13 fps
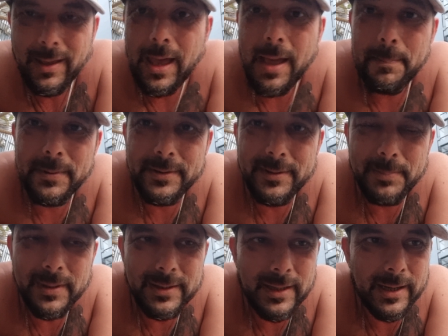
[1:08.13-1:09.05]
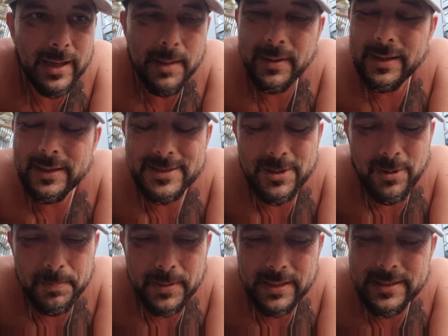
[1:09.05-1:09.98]
happened to be De Gea, but it's
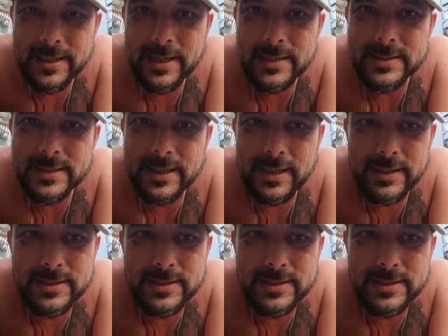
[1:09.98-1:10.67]
all PTSD,